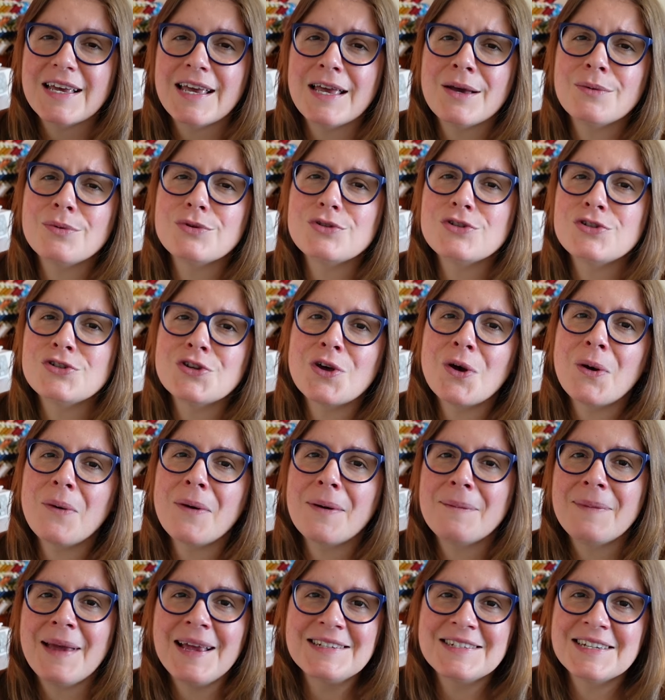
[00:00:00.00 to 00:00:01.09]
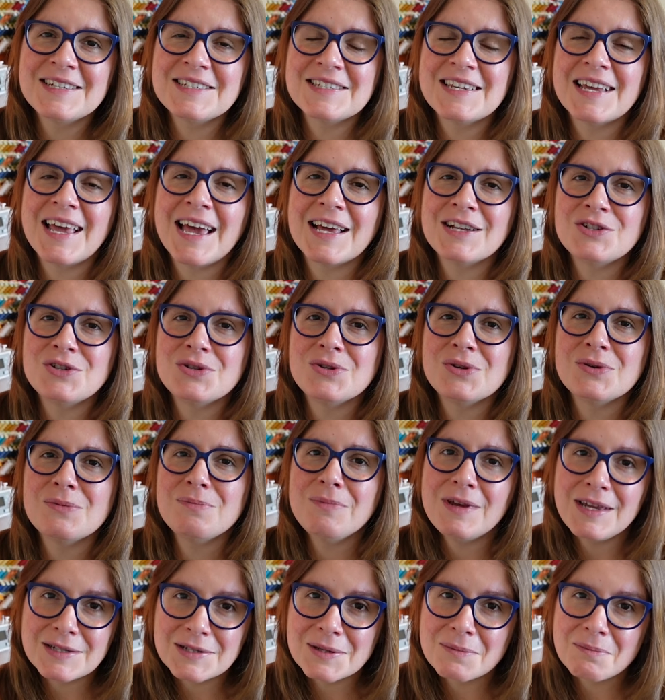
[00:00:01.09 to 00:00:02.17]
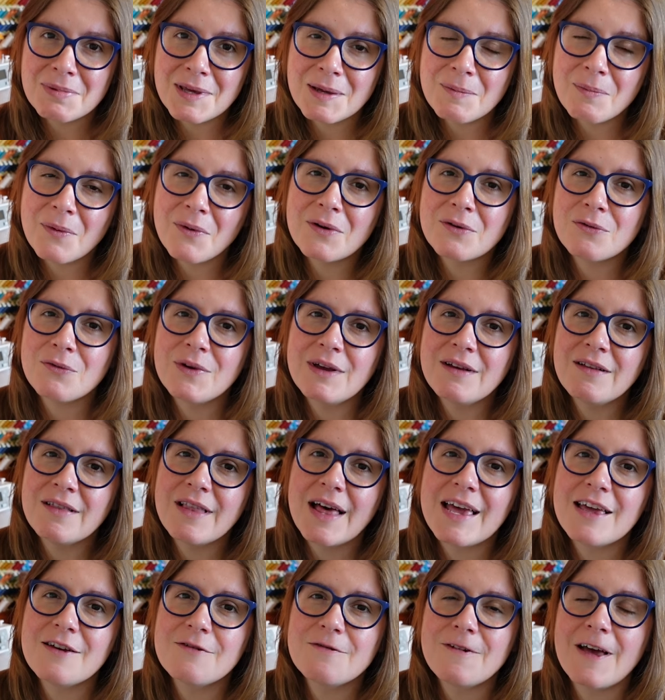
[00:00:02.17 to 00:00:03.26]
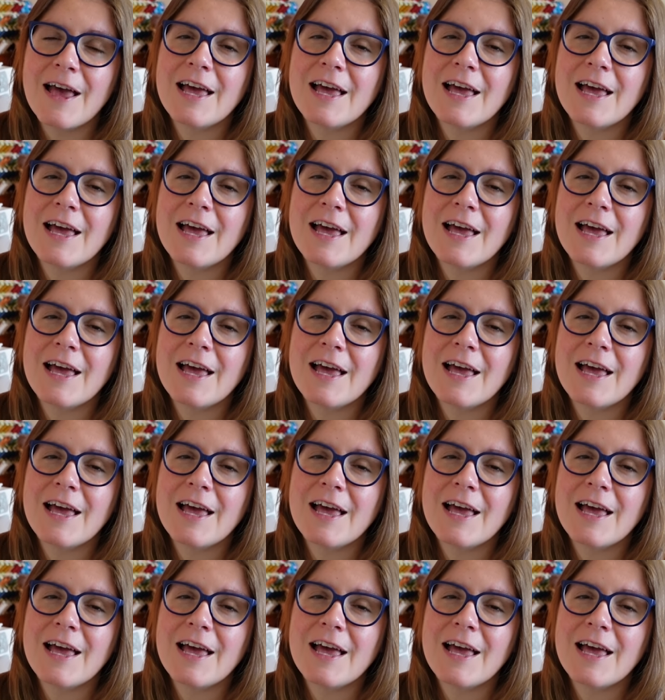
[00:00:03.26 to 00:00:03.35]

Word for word: It was so amazing to get to meet some people in real life